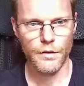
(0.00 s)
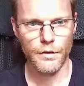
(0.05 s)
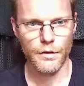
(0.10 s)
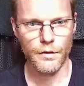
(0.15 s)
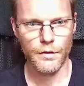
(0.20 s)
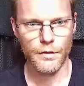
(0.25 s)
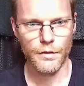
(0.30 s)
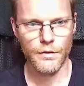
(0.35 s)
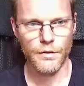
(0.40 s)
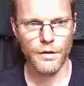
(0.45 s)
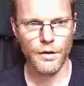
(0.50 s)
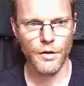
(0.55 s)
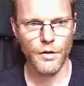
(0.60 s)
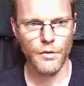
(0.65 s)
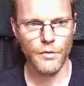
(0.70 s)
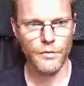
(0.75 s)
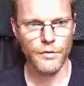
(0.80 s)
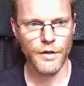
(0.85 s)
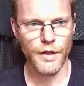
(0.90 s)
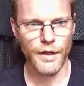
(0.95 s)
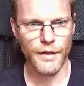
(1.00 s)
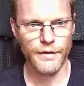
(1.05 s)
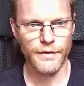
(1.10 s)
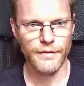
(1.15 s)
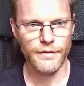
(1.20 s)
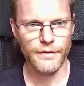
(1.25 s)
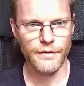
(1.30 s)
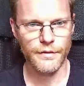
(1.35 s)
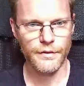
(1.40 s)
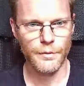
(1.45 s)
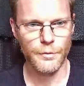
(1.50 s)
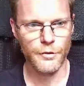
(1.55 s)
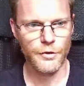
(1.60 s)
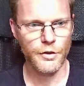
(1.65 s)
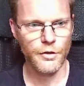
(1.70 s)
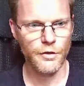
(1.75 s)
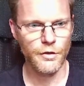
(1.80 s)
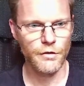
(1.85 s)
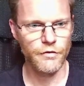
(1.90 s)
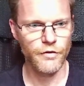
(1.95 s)
So that's the
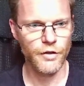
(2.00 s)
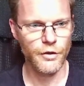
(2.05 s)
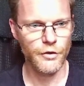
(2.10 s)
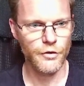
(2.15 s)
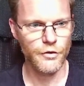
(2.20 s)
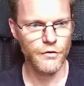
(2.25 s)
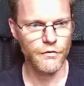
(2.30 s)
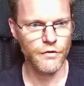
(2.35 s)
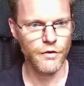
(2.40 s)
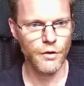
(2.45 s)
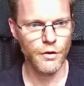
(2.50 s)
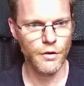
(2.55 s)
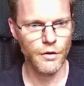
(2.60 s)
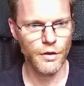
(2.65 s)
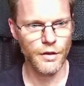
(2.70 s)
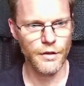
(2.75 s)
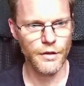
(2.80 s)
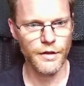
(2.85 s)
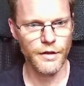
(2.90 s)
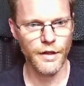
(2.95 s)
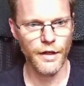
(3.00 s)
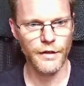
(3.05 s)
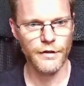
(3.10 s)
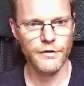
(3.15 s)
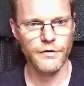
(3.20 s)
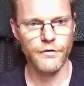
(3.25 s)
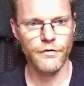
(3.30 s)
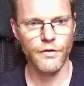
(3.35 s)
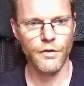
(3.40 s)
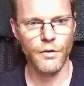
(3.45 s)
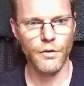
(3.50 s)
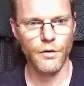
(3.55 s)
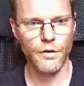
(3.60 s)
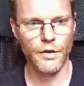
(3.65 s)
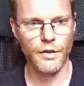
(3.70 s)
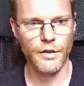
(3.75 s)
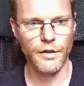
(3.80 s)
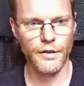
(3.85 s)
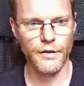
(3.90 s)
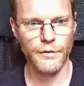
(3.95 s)
material function folder. The next folder
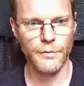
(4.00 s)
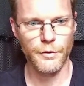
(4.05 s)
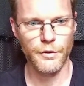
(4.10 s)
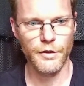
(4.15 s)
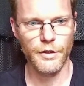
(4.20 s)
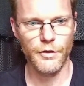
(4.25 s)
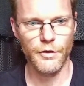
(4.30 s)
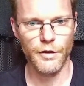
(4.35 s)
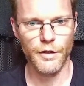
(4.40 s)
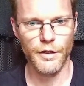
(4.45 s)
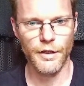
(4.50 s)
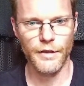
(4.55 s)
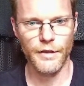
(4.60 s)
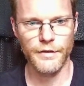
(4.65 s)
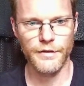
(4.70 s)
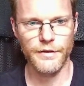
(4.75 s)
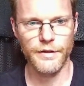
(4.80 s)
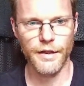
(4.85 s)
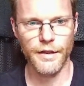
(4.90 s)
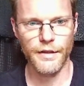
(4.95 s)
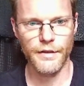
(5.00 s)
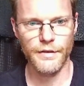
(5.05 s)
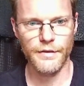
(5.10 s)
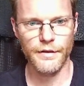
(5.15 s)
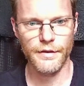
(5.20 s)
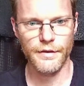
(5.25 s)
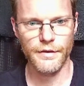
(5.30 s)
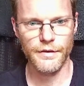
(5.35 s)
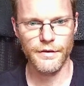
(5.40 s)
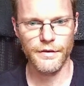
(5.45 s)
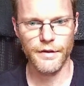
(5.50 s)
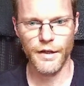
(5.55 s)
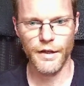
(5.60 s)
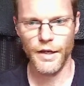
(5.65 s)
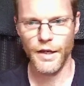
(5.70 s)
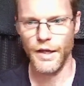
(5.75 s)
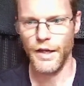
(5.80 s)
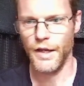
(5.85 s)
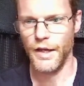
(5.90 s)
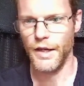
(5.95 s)
is material instances.
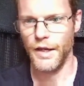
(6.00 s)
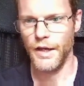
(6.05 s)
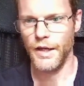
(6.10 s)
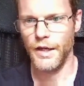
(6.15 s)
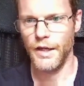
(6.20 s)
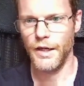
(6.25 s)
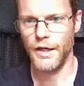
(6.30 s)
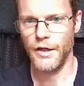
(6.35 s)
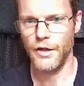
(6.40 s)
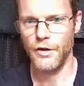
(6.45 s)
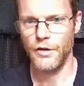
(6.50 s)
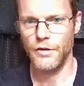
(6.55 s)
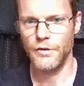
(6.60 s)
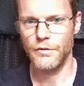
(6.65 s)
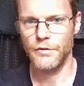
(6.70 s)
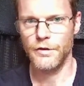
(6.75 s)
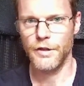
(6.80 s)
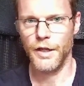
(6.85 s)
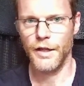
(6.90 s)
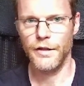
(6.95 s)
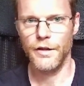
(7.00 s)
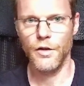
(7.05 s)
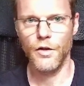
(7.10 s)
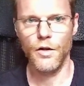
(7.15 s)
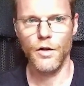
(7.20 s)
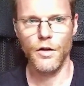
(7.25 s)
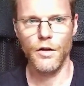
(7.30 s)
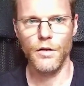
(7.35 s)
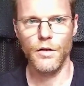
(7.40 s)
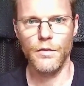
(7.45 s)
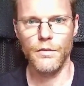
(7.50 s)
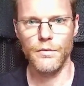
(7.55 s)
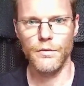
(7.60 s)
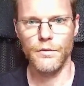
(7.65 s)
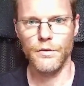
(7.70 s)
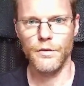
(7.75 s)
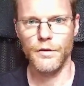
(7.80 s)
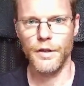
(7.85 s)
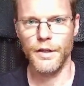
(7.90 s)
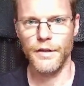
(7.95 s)
Here that are all
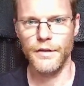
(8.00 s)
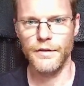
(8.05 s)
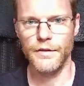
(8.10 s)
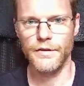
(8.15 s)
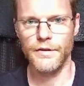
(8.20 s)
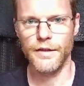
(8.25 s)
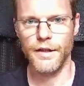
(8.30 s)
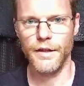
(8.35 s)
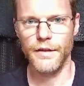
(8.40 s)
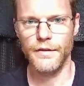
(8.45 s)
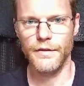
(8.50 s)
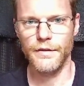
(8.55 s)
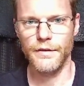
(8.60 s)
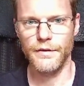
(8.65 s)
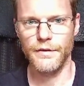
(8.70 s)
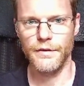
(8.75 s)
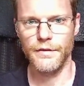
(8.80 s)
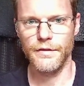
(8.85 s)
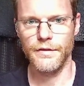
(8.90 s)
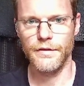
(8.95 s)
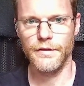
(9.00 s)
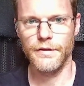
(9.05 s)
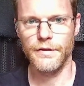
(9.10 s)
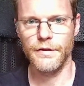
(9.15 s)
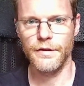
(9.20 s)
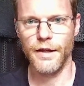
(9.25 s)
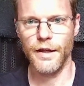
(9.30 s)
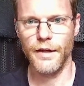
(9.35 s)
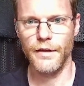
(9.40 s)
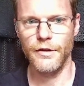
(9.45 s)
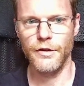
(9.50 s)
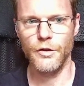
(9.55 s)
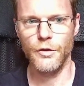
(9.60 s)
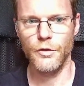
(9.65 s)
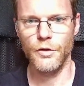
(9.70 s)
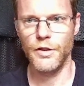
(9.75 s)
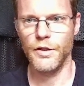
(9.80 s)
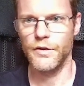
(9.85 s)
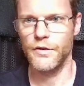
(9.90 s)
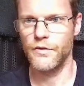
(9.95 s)
the instances that you
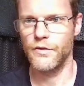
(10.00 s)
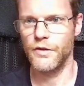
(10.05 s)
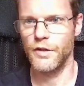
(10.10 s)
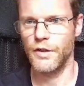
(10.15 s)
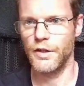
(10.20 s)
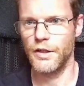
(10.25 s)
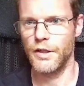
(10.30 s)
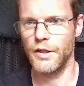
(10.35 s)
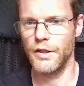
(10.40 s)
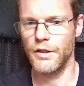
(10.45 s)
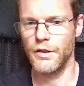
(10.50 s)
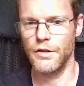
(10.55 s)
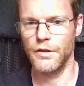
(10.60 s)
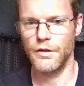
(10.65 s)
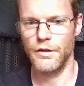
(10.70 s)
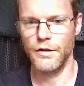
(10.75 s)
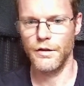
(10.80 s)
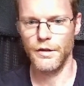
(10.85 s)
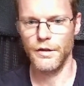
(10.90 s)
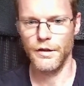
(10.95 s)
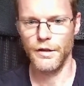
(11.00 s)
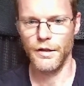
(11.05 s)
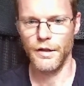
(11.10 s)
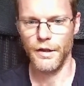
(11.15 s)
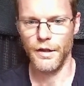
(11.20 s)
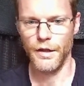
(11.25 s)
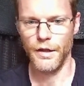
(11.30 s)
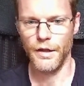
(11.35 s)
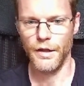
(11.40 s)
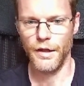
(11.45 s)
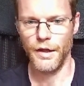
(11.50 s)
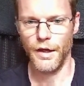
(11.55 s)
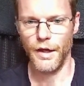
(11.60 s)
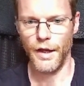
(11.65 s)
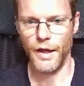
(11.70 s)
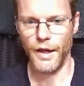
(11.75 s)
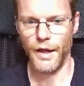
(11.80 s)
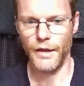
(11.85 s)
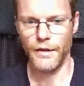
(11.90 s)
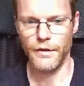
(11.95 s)
can see here
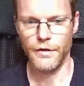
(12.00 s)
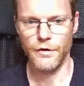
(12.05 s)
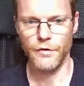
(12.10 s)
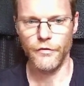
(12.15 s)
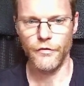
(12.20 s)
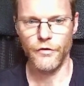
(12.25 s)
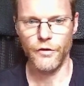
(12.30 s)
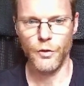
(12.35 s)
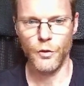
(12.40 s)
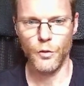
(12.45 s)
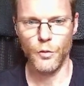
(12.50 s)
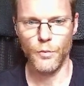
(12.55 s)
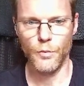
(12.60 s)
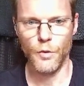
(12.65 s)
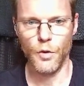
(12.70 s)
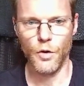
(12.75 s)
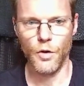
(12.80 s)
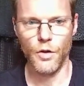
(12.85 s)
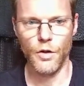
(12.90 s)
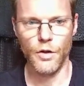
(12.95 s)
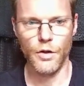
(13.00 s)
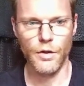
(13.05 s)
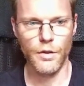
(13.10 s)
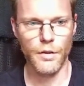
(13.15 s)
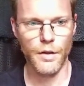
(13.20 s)
and a few more.